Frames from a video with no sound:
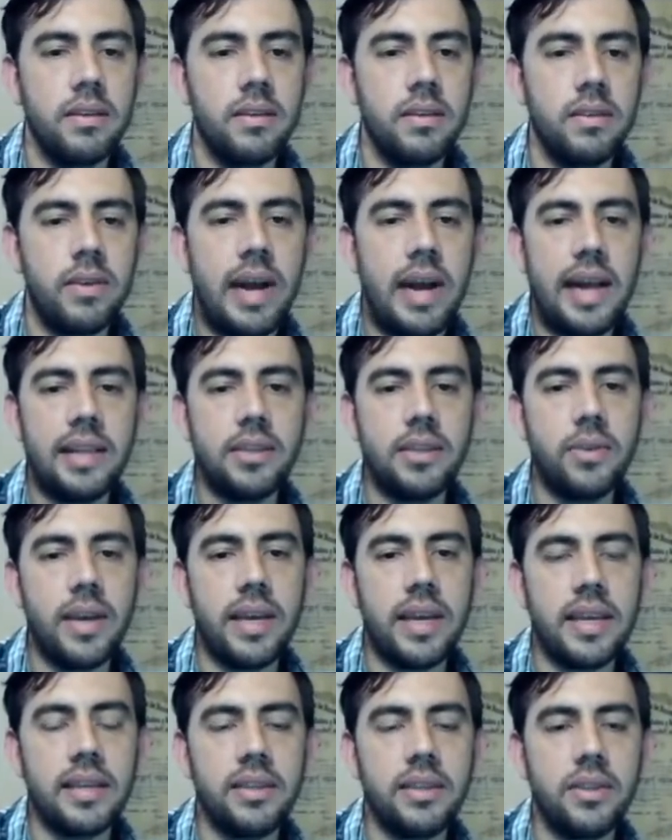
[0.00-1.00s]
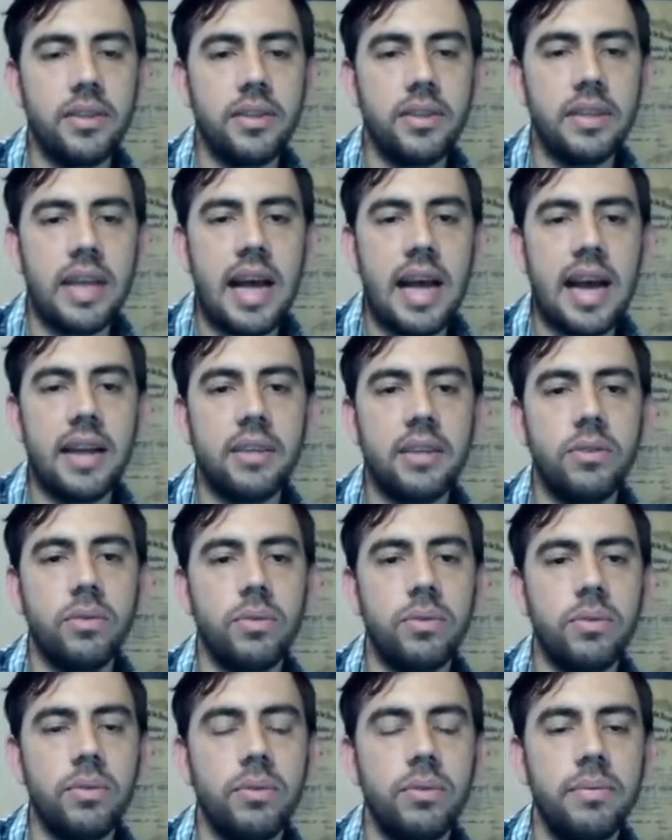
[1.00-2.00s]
Also, I can just capture